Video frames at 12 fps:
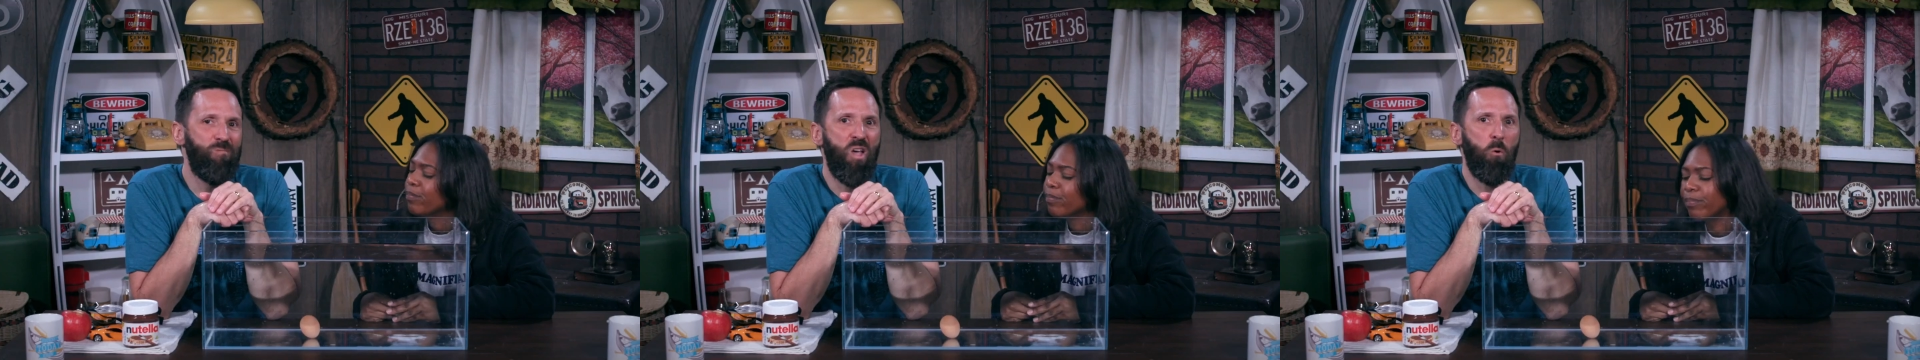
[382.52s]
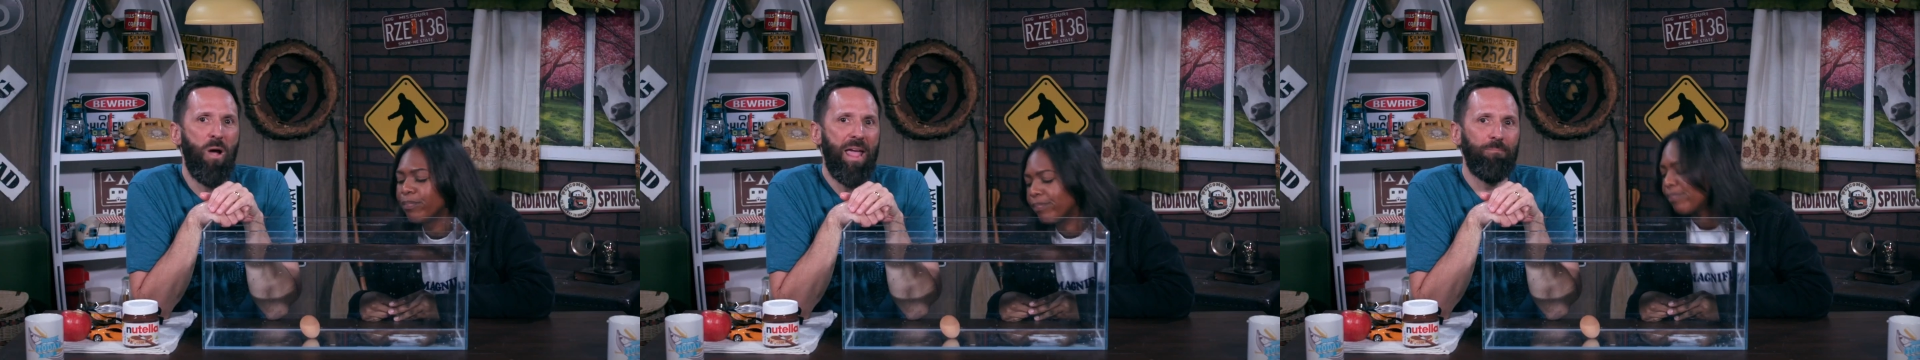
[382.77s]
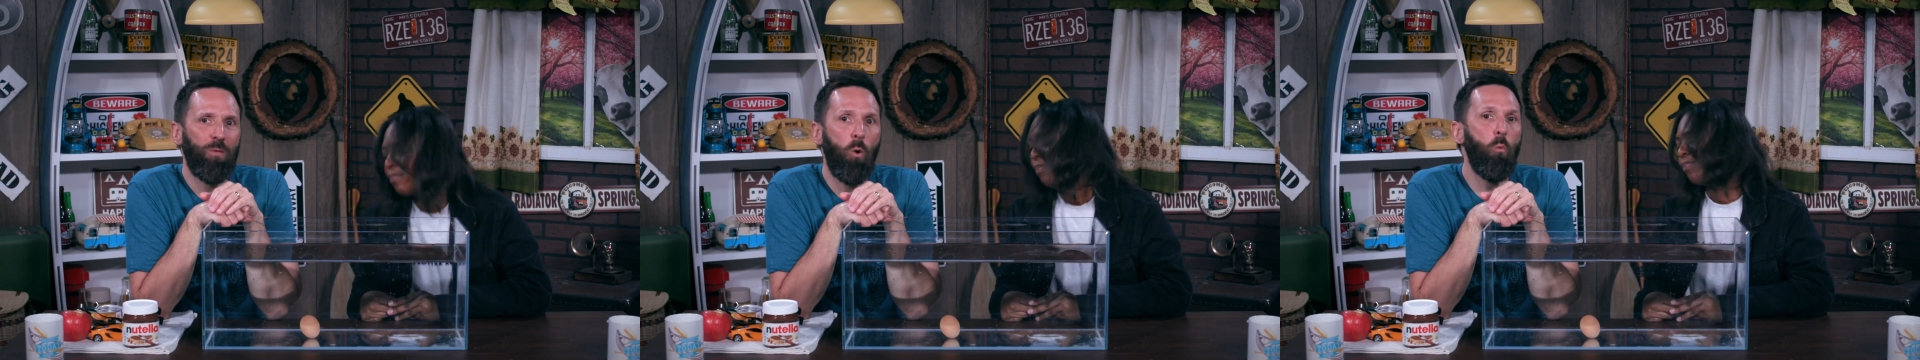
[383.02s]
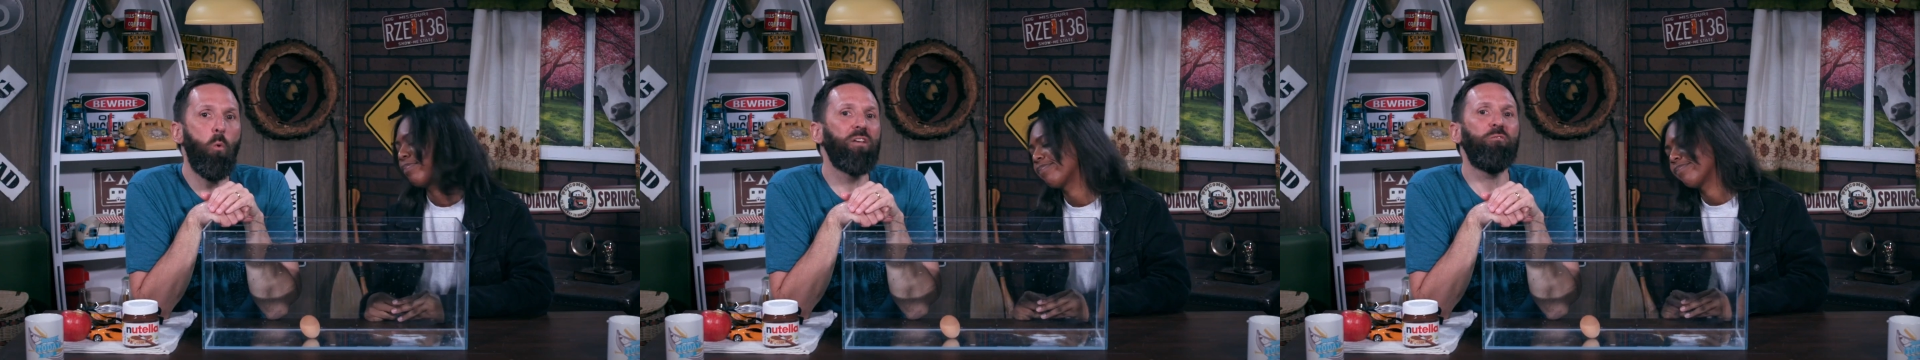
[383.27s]
Speaker 1: No way.
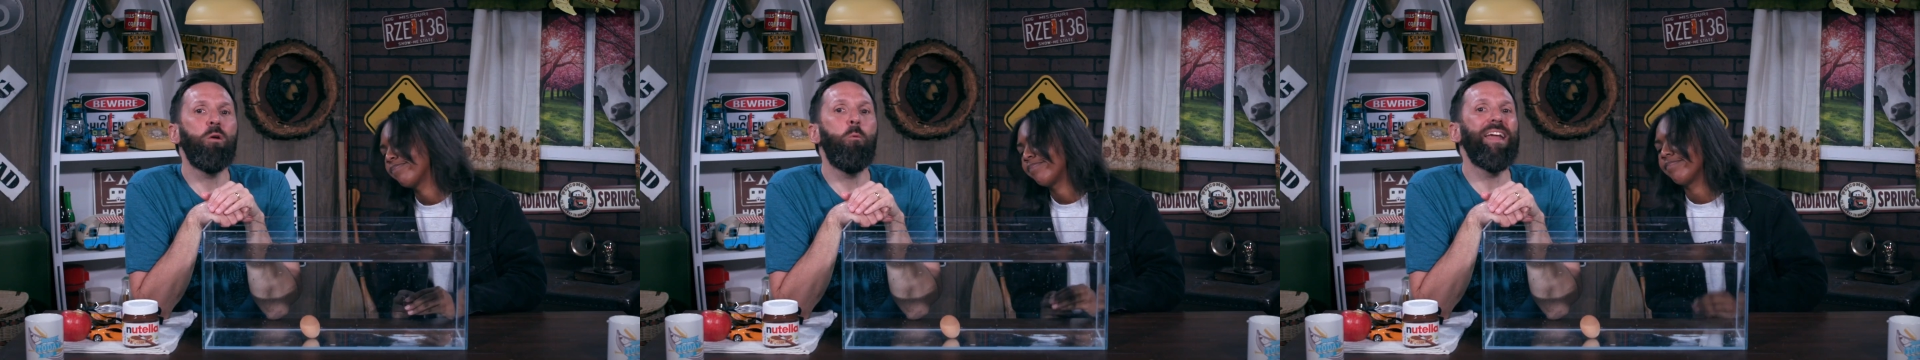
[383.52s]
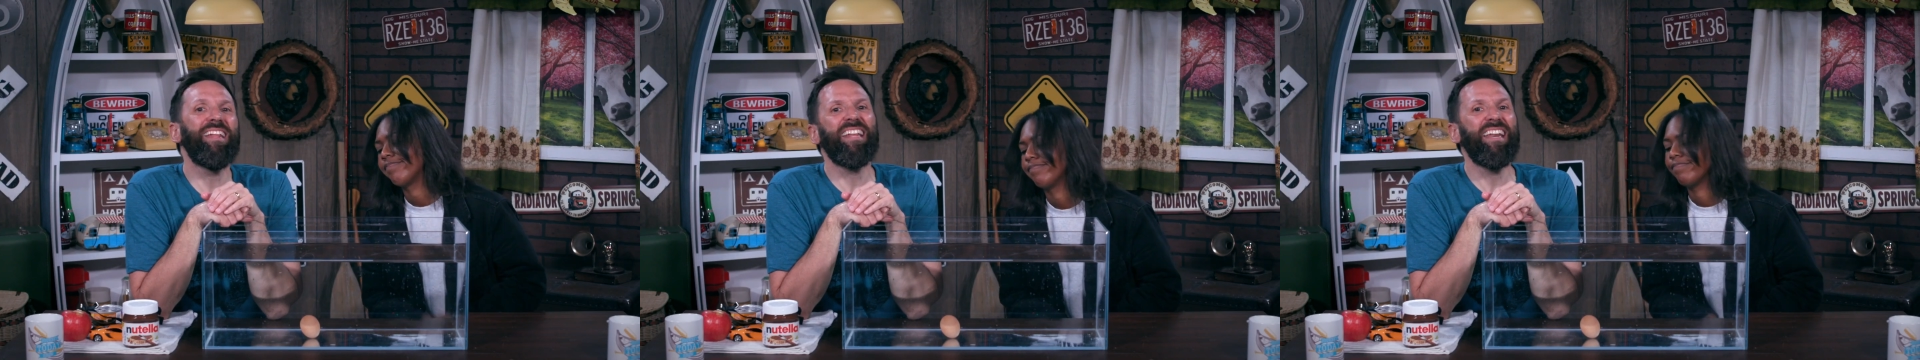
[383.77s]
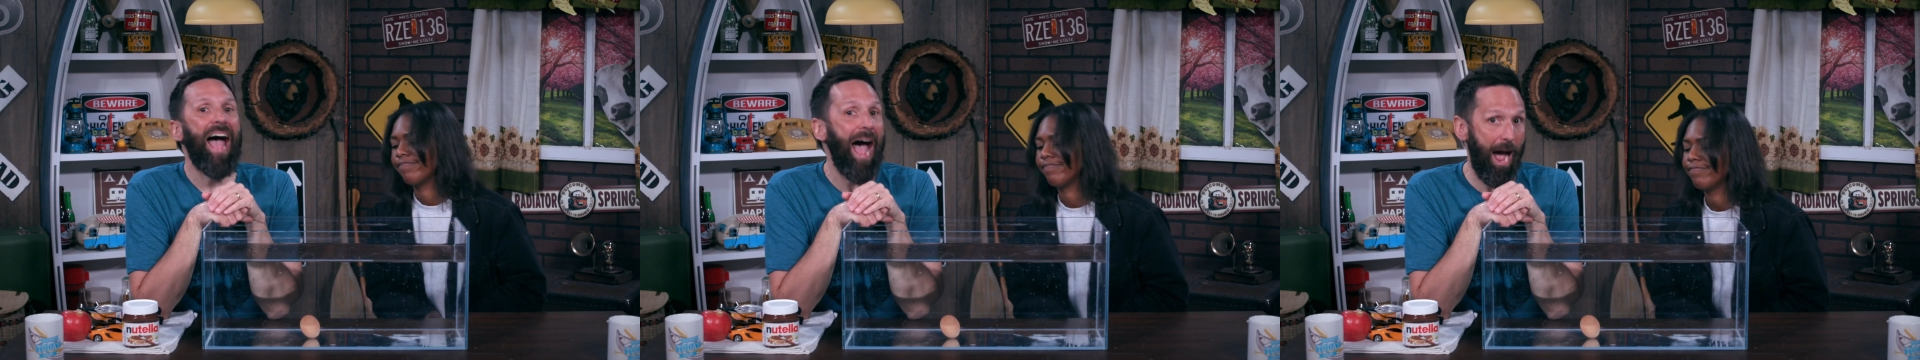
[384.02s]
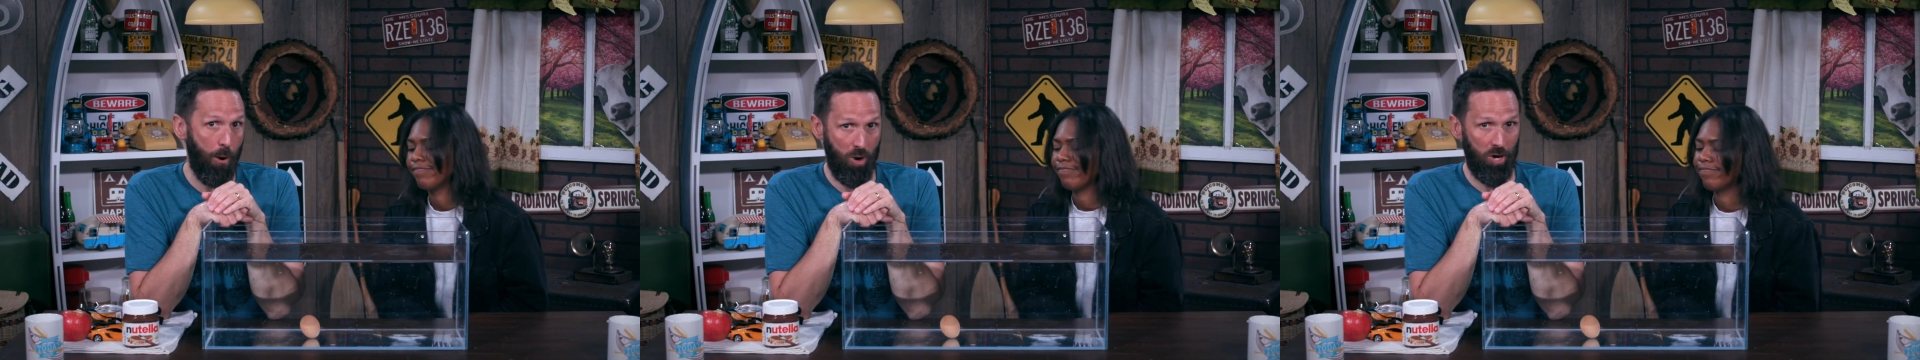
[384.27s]
What if we waited an
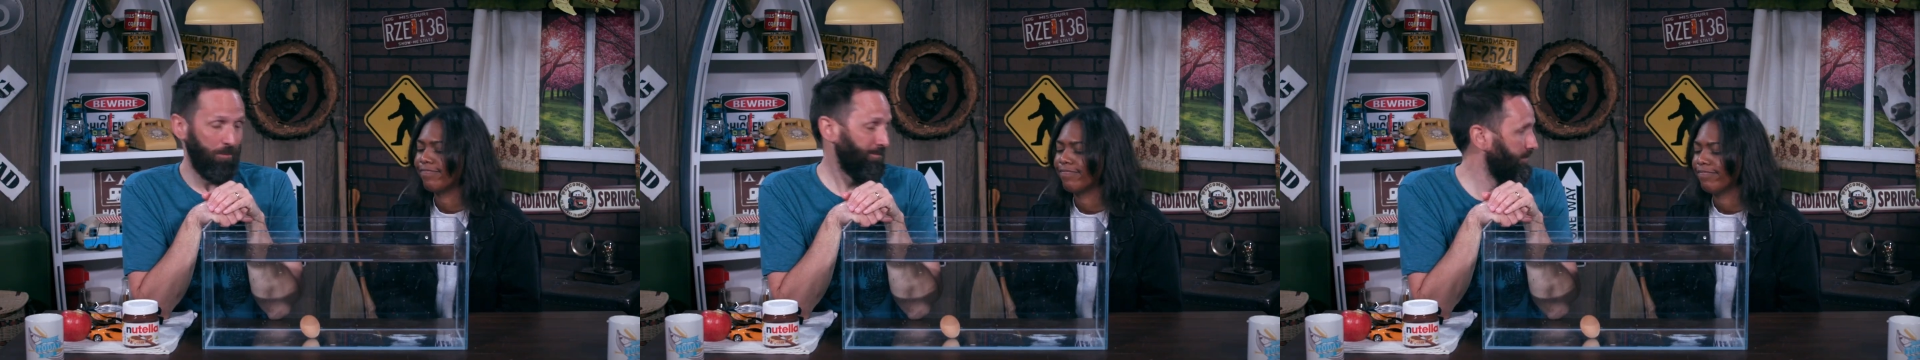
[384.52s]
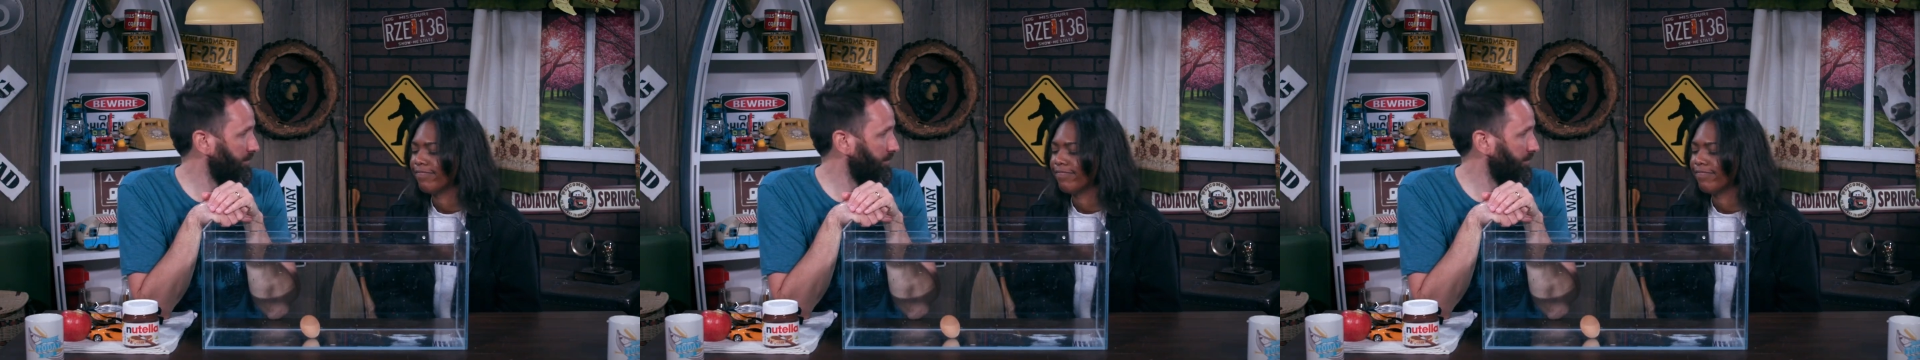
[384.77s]
hour?